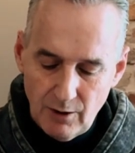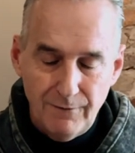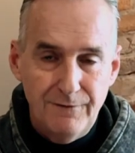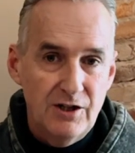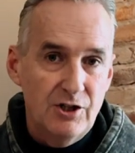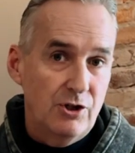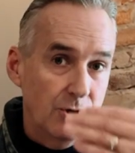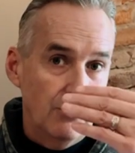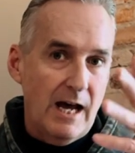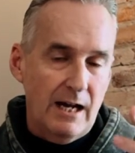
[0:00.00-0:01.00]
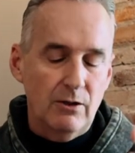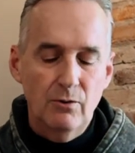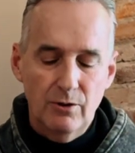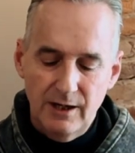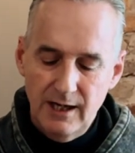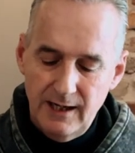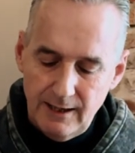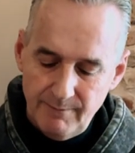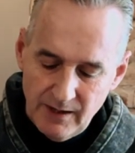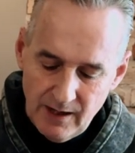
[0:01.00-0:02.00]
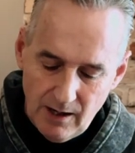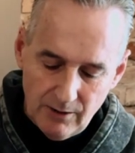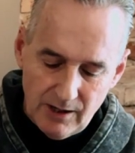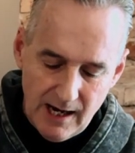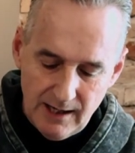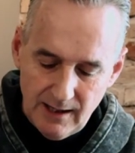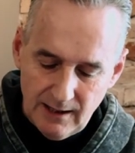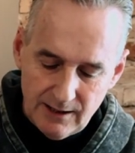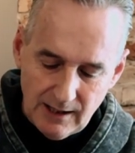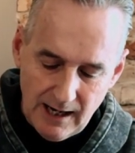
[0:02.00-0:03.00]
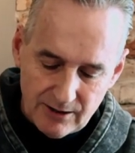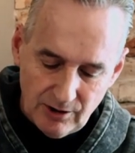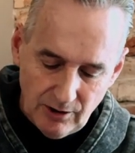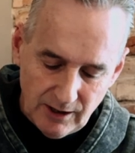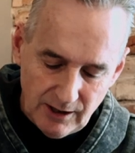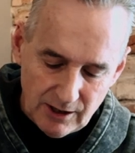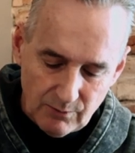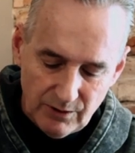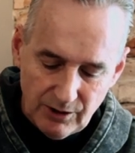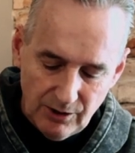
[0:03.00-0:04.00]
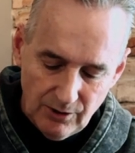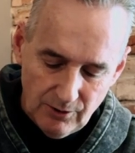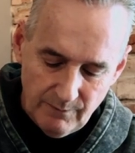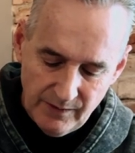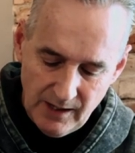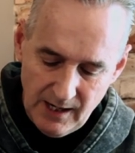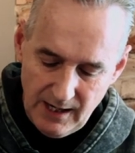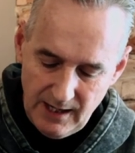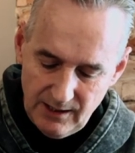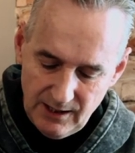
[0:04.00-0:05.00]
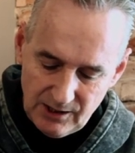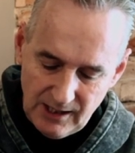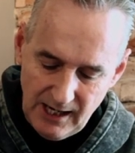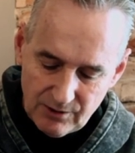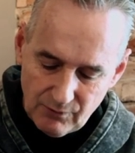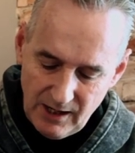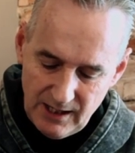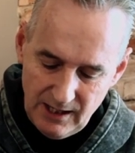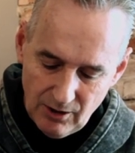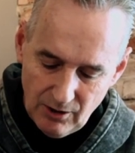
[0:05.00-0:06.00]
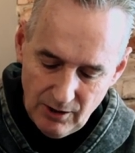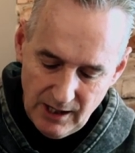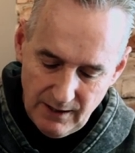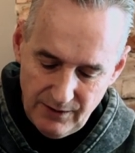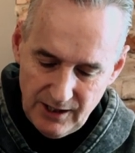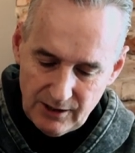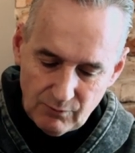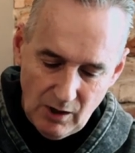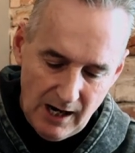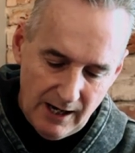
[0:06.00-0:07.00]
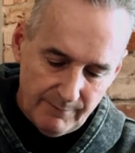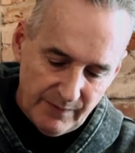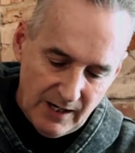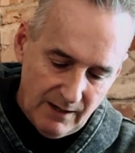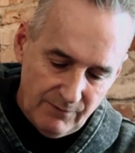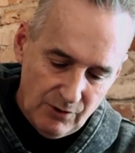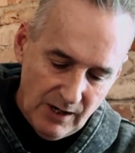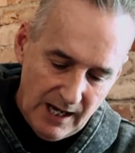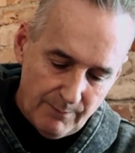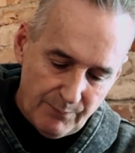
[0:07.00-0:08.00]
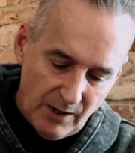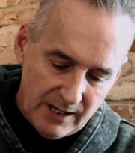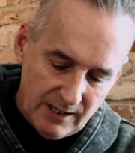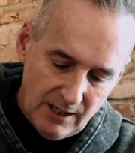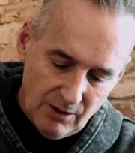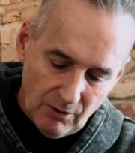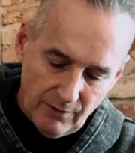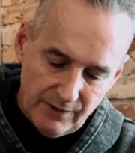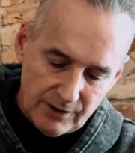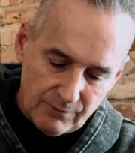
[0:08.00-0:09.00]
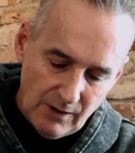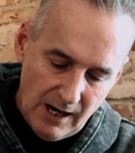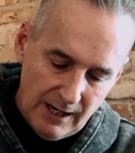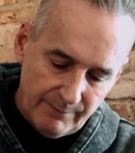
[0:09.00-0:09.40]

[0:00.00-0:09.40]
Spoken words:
fish to that lure to hit it. Okay, and let's actually look at this one too. In this case right here, this rod, if you had a bite here on this rod,